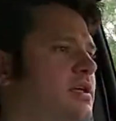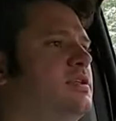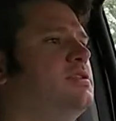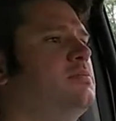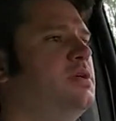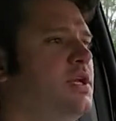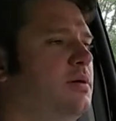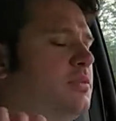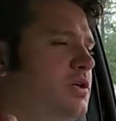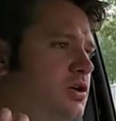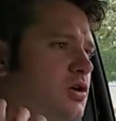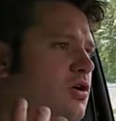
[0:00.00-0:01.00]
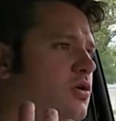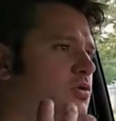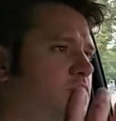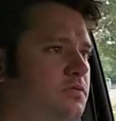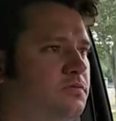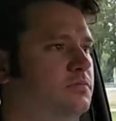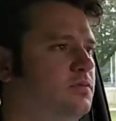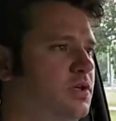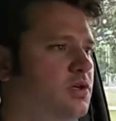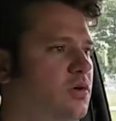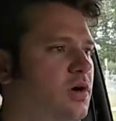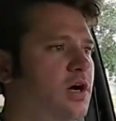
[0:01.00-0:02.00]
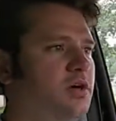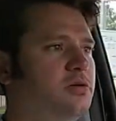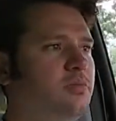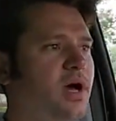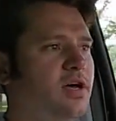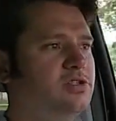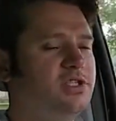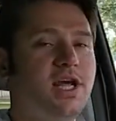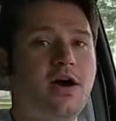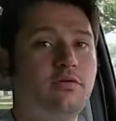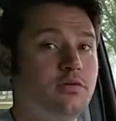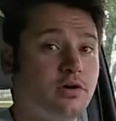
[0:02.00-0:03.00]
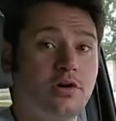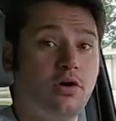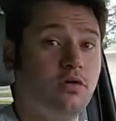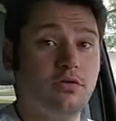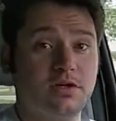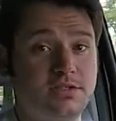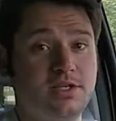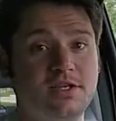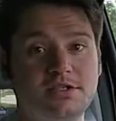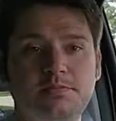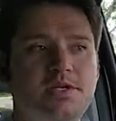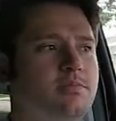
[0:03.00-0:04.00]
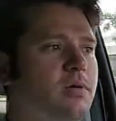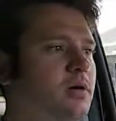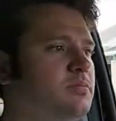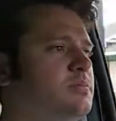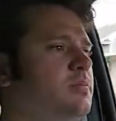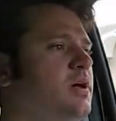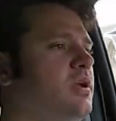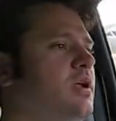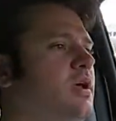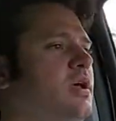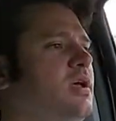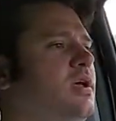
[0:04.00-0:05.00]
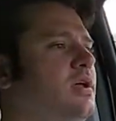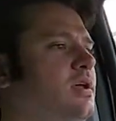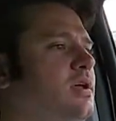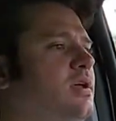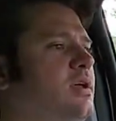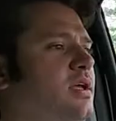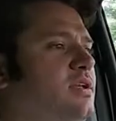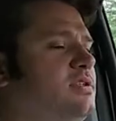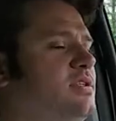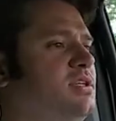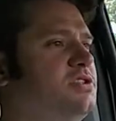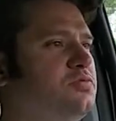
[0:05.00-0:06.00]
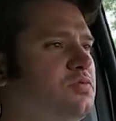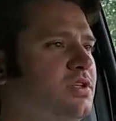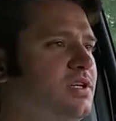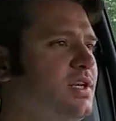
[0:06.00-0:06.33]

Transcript: doesn't mean I'm gonna go 100 miles an hour over a set of speed bumps, but it's really